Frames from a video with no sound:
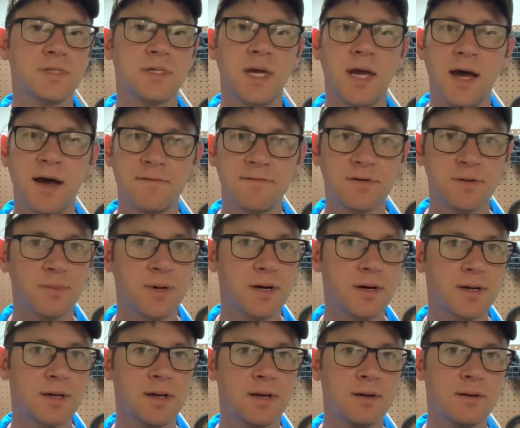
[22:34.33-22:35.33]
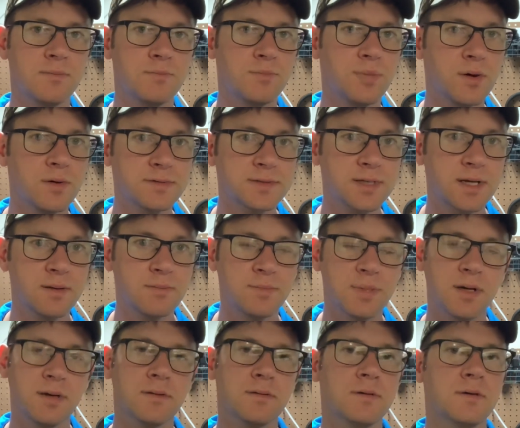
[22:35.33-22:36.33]
aftermarket bolt-on
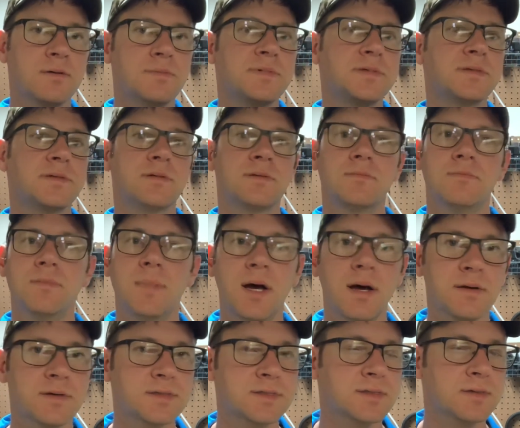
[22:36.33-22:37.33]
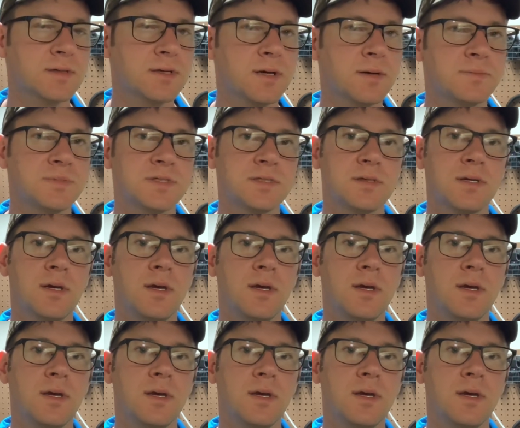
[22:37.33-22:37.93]
belt loops, malice clips,